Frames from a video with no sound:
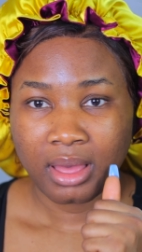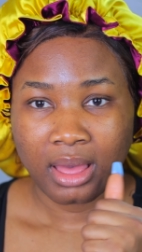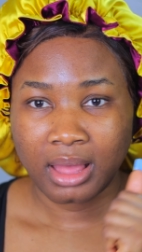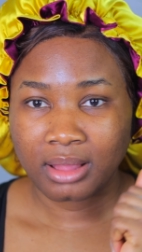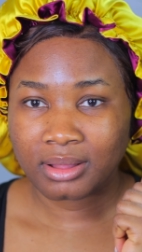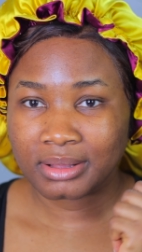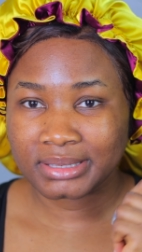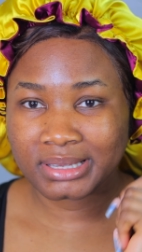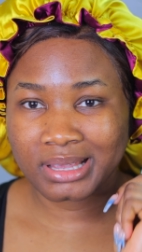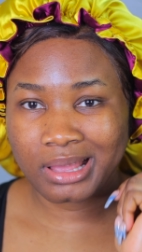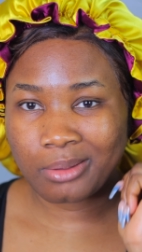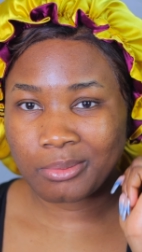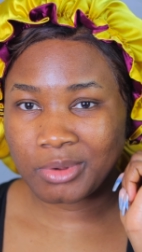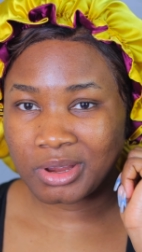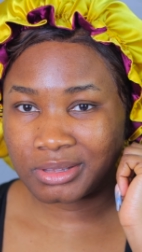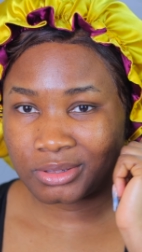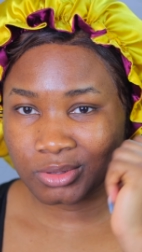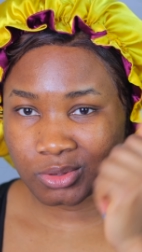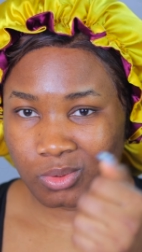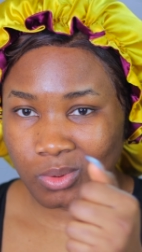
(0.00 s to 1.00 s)
I don't think I'm
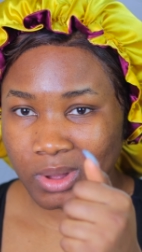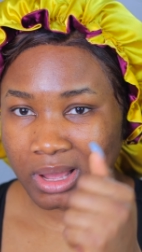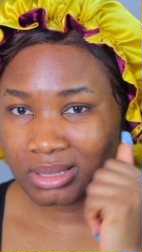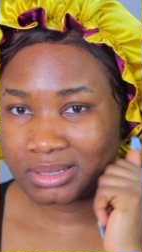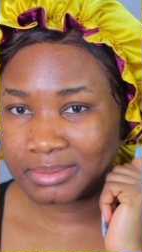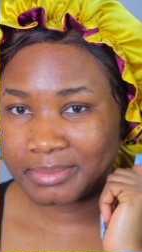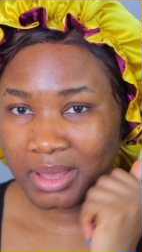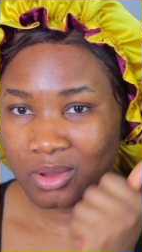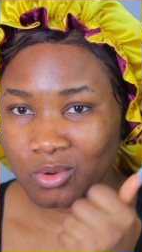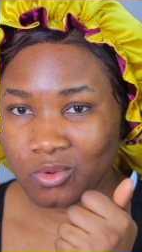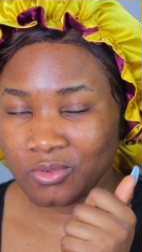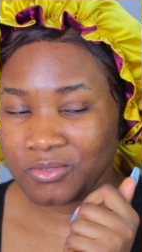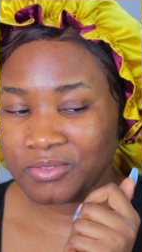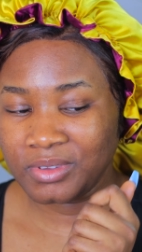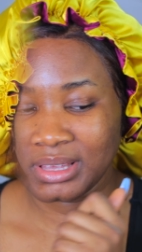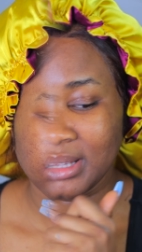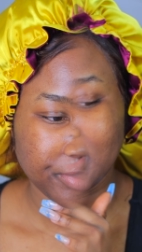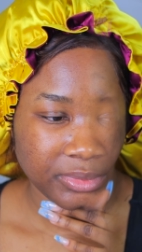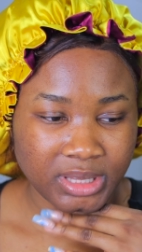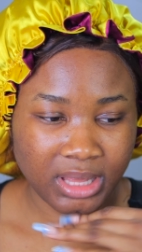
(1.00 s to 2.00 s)
ready to wax my whole
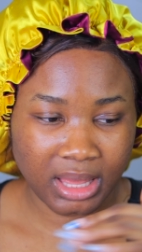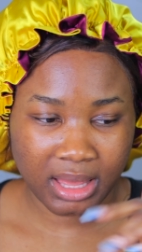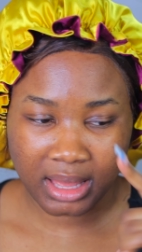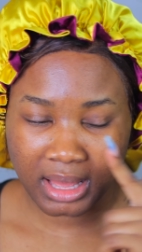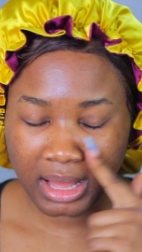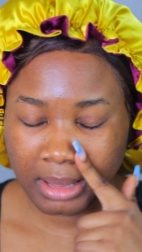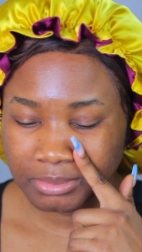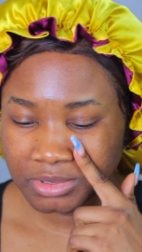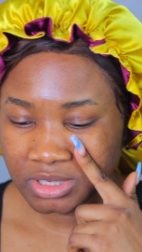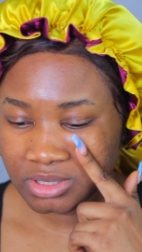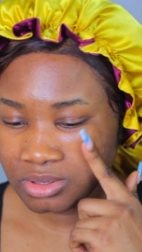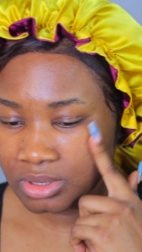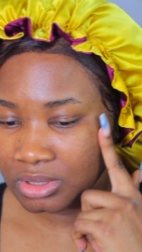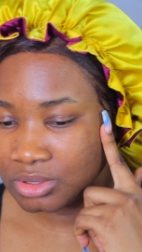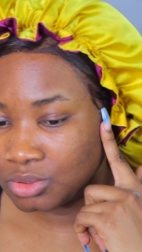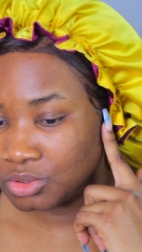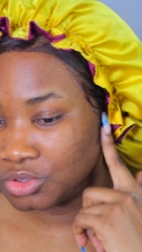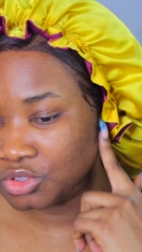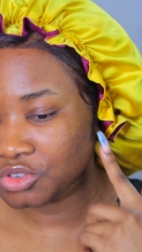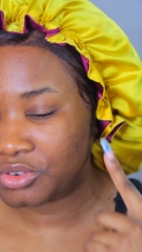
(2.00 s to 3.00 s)
face. Yeah, I'm just going
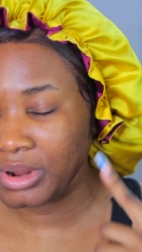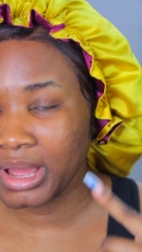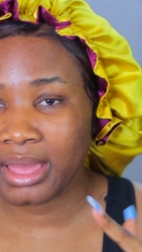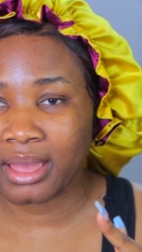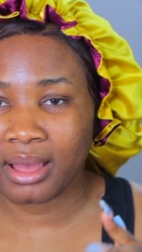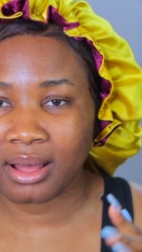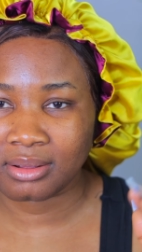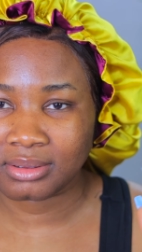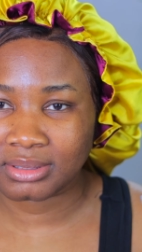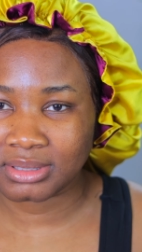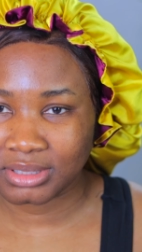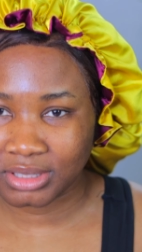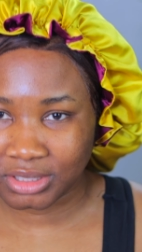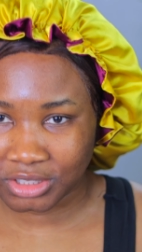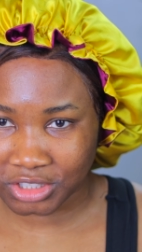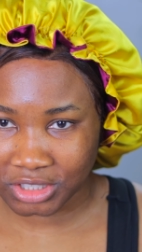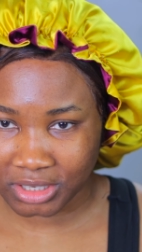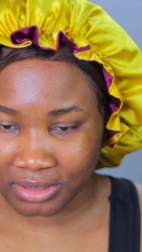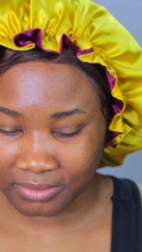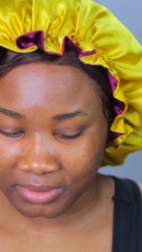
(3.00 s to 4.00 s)
to try out the
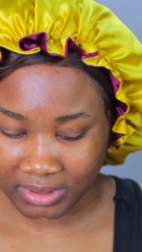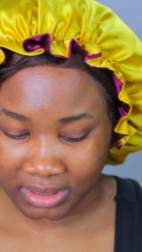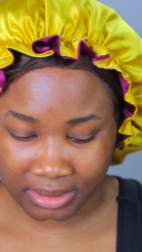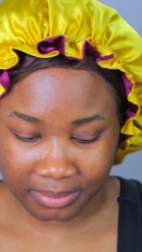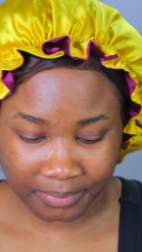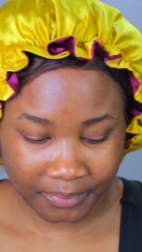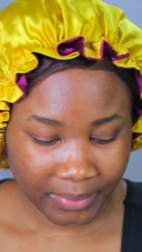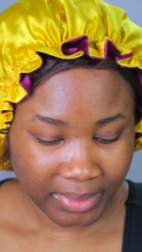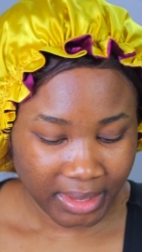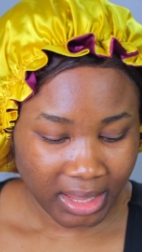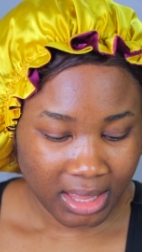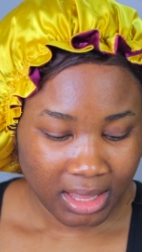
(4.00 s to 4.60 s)
shaving.